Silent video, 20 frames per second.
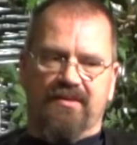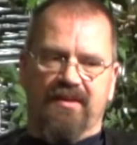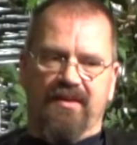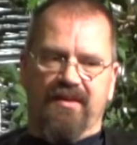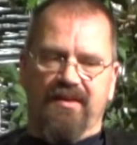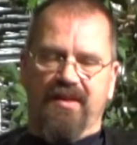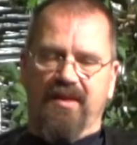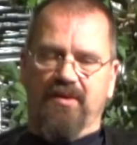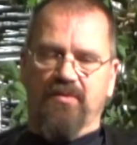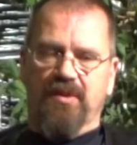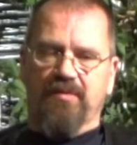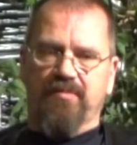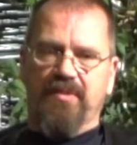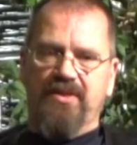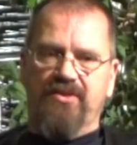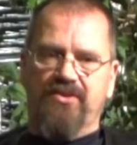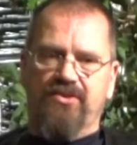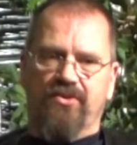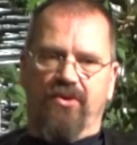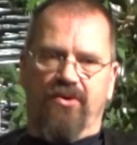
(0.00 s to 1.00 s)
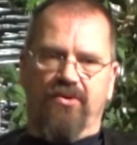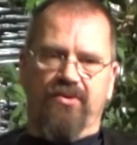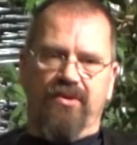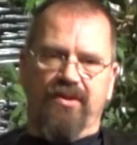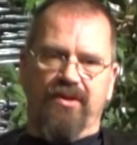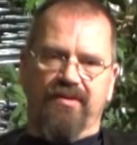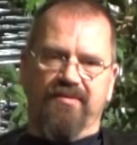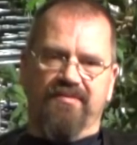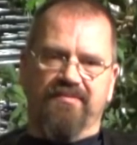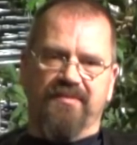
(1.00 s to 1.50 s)
And they will be
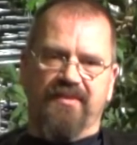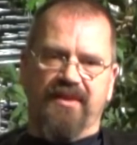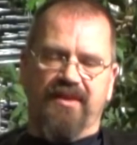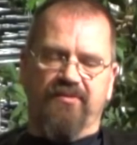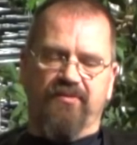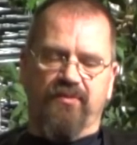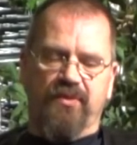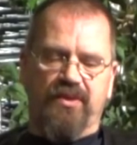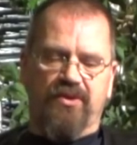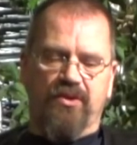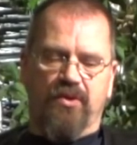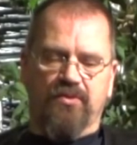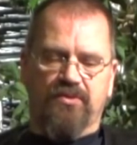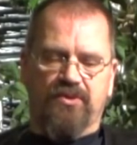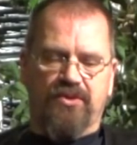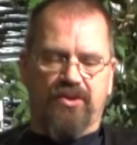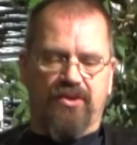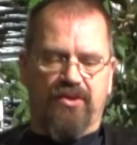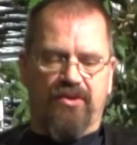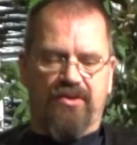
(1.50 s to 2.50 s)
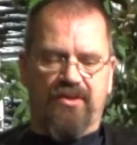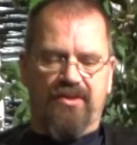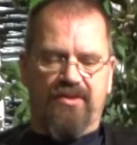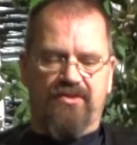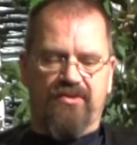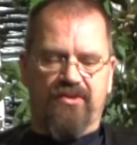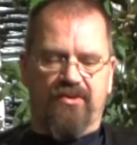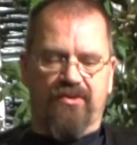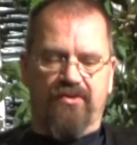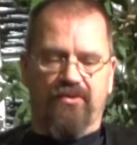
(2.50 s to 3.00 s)
sorry if we don't turn
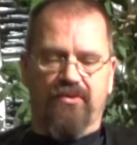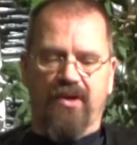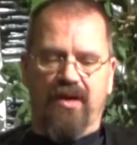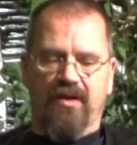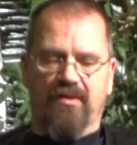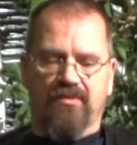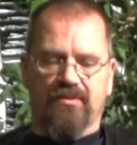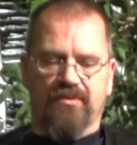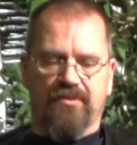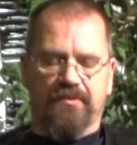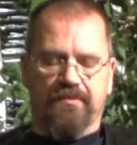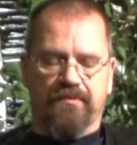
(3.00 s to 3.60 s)
this around.